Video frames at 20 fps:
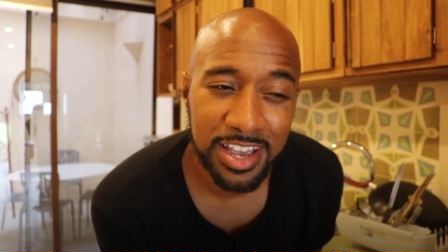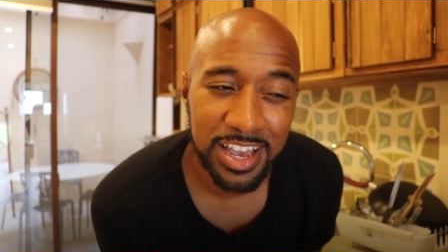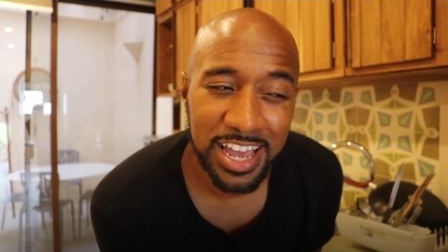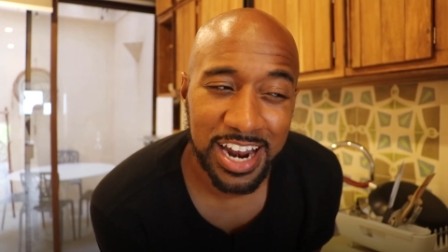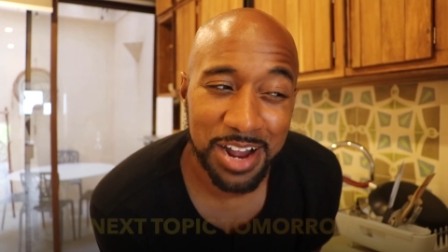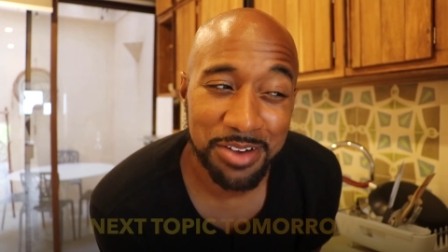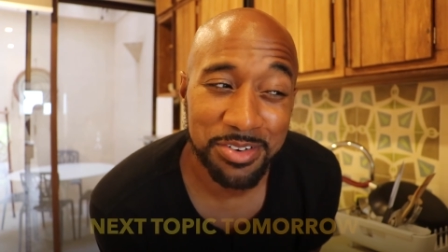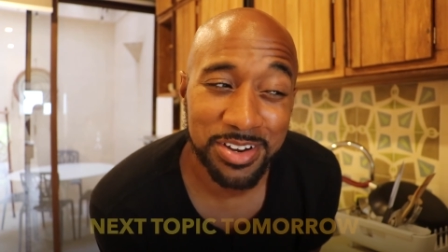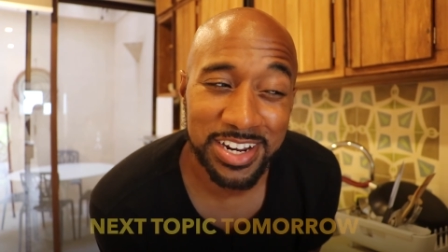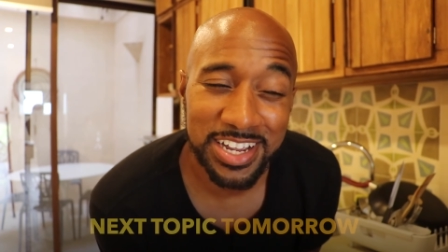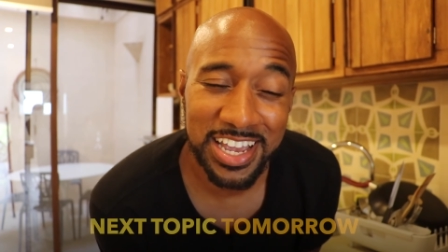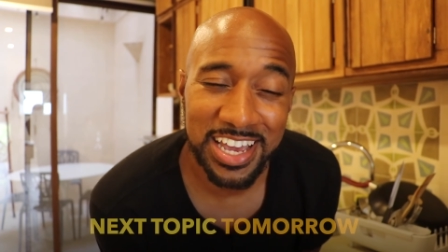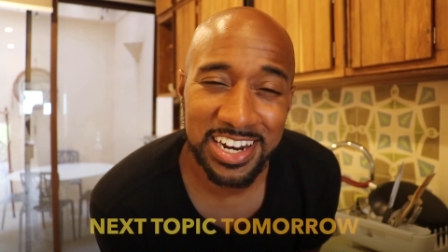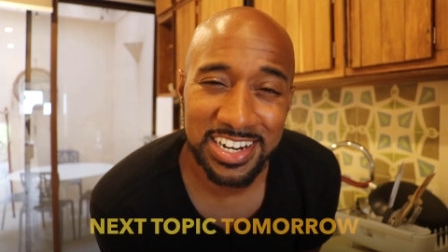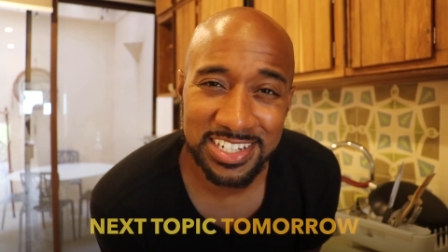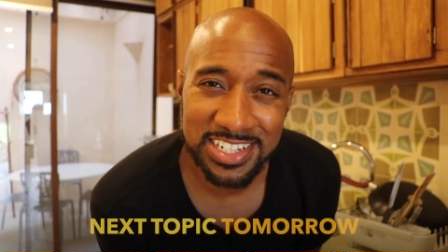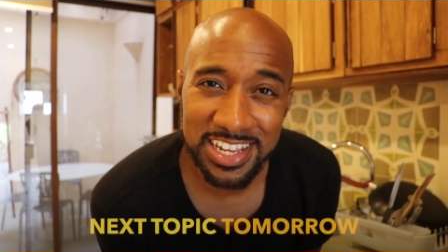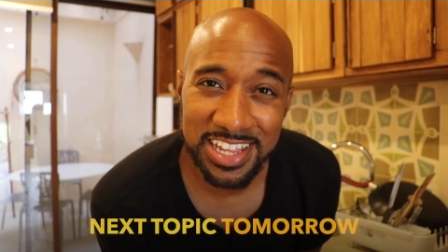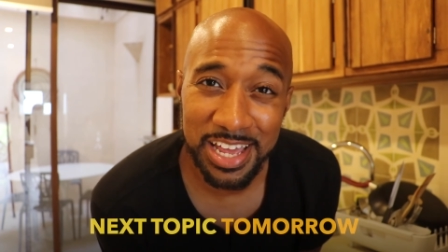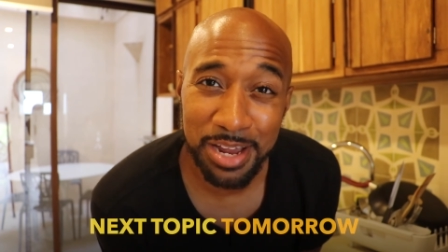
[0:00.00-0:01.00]
And I'm gonna get
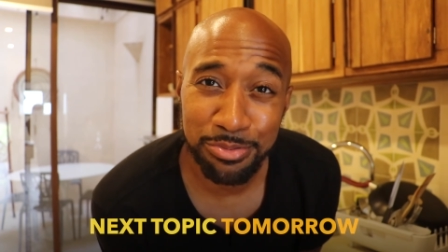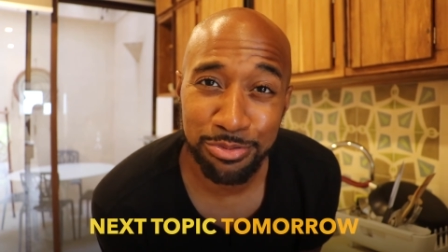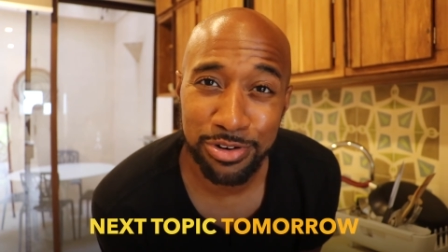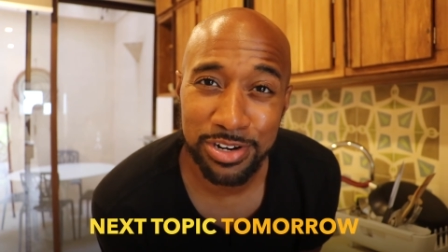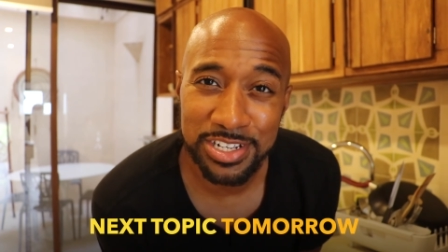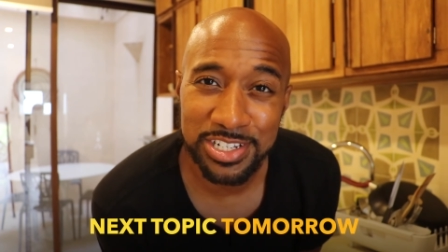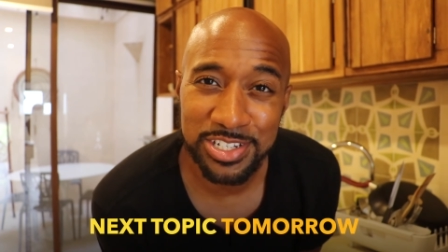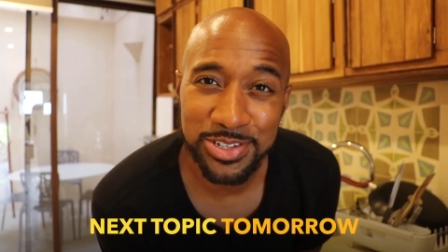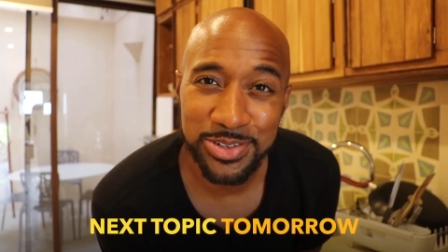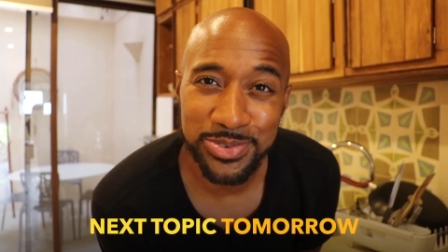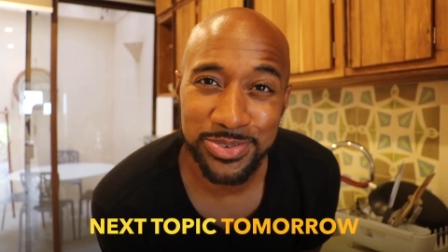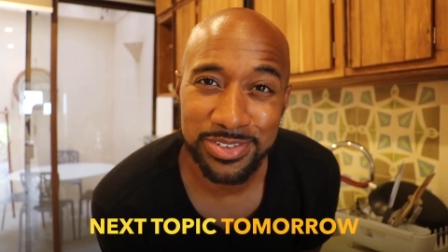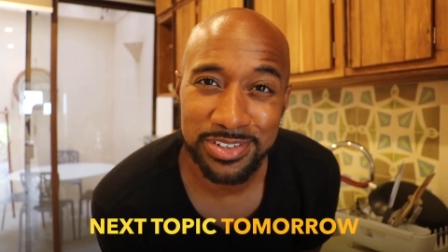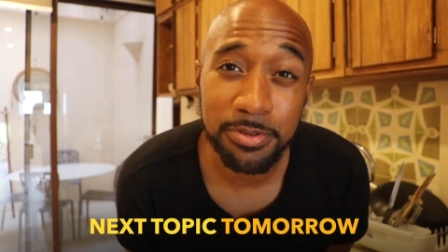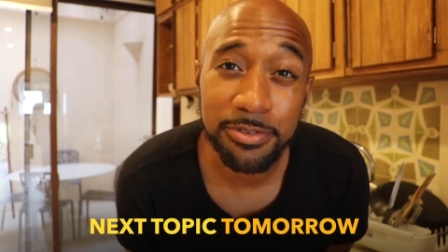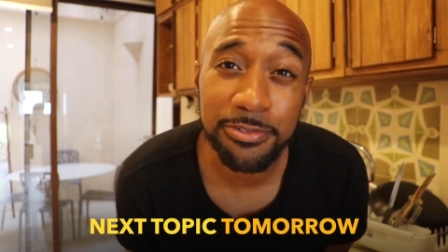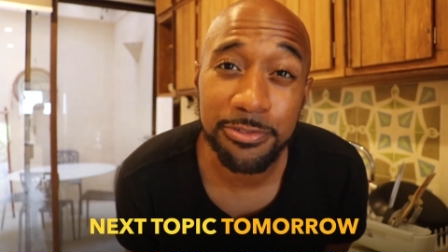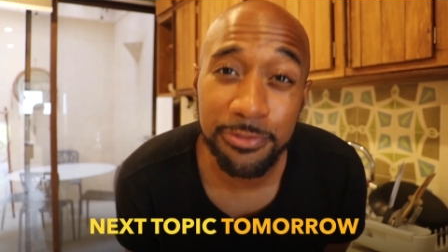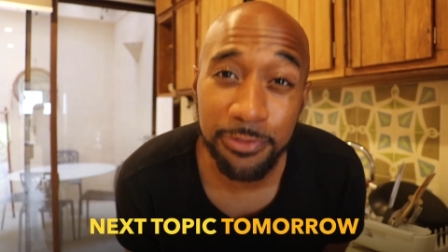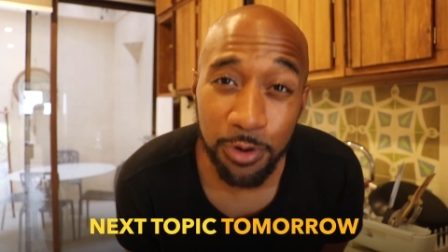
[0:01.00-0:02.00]
into that pretty soon.
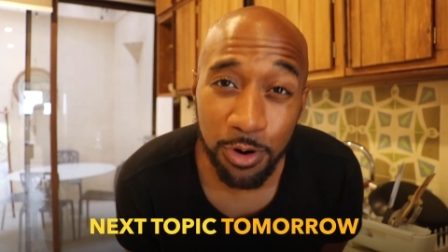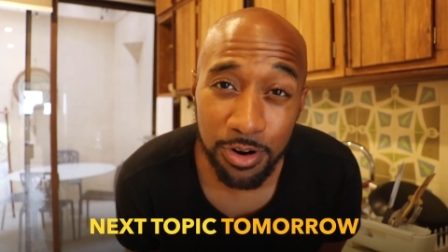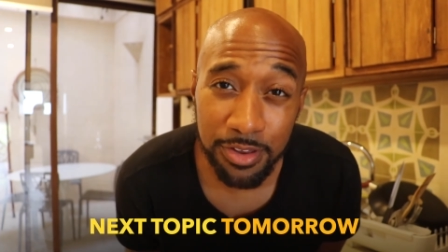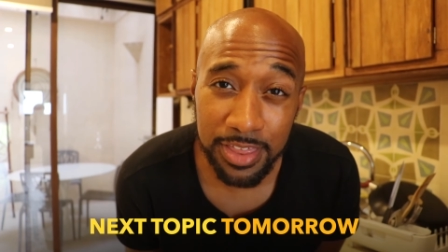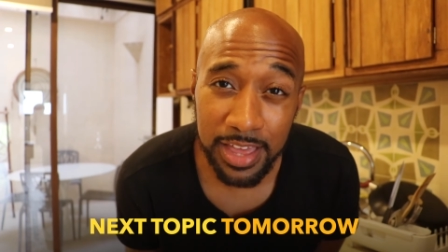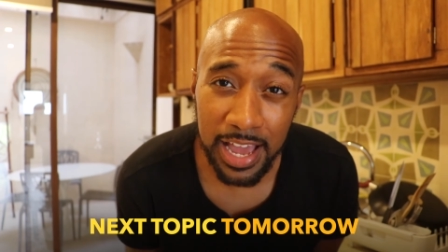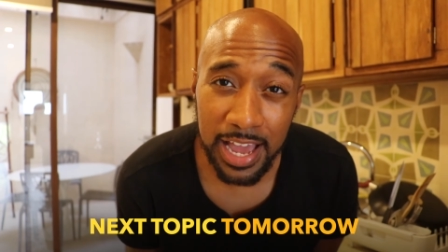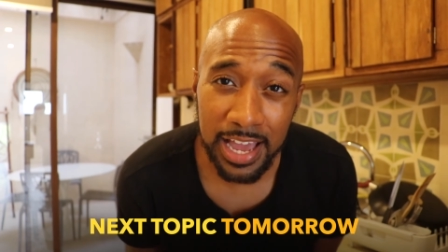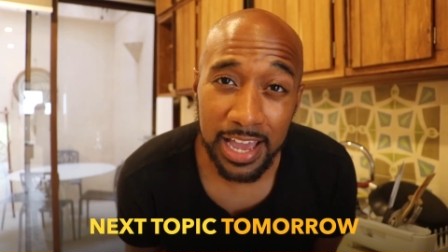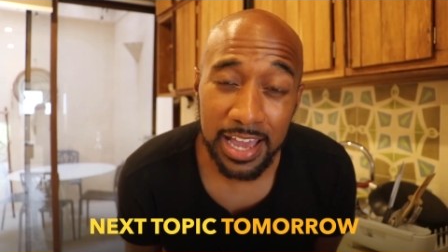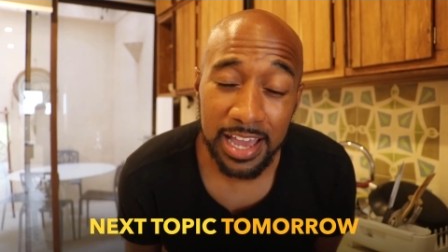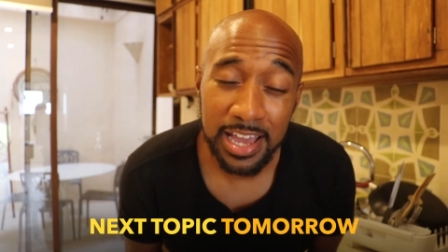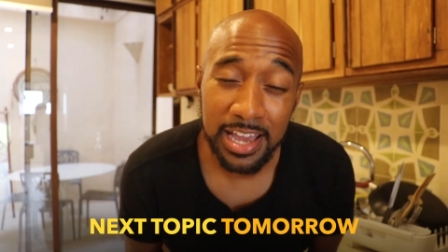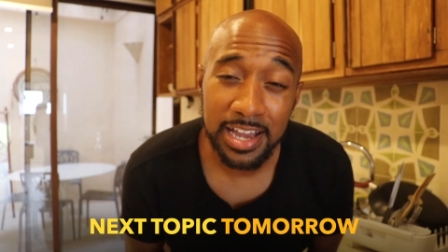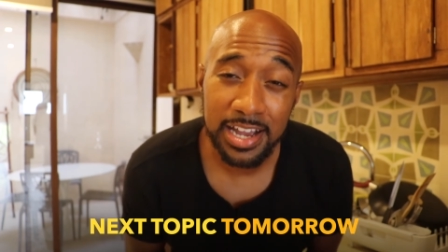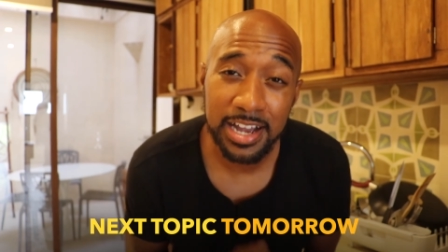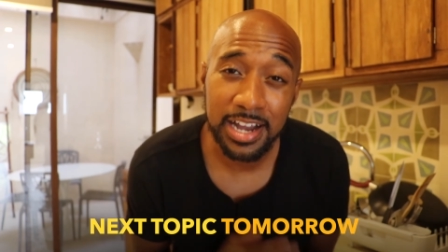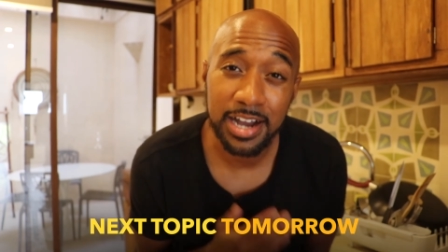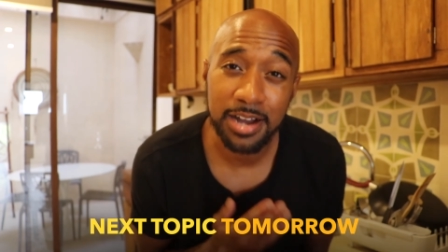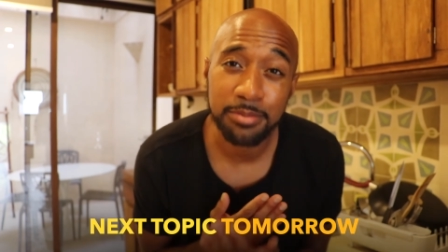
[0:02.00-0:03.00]
Before that
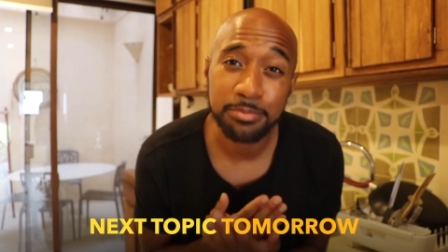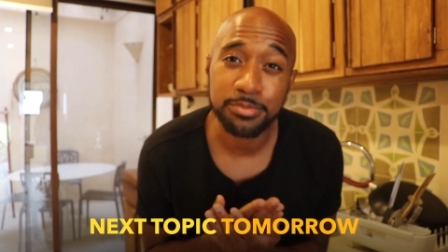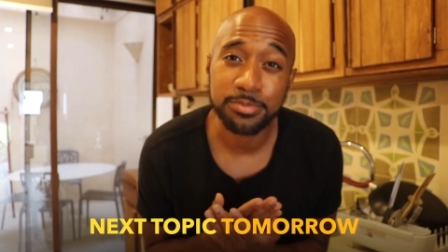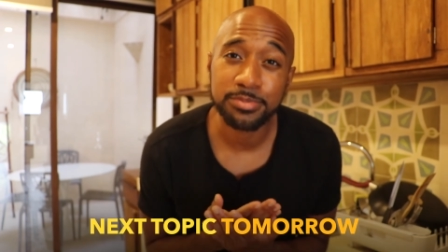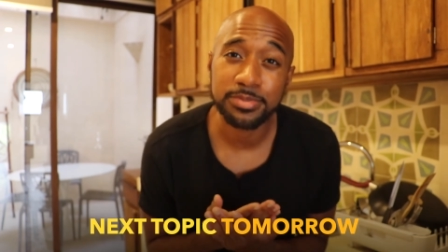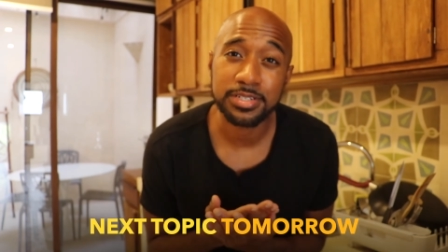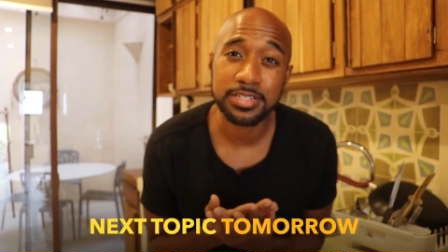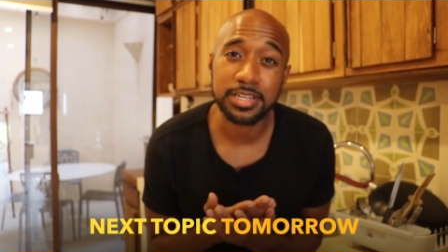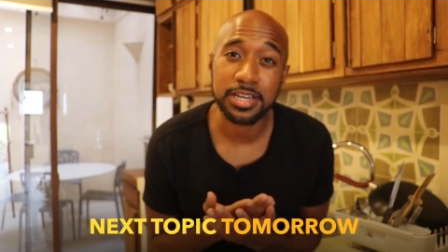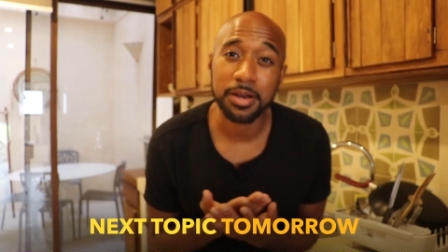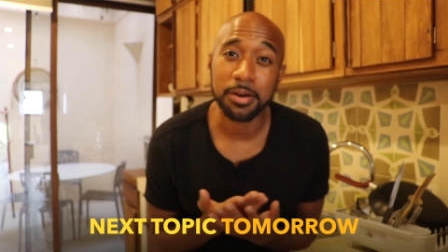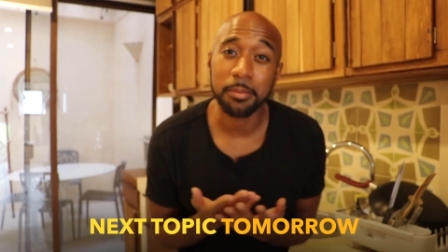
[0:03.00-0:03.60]
comes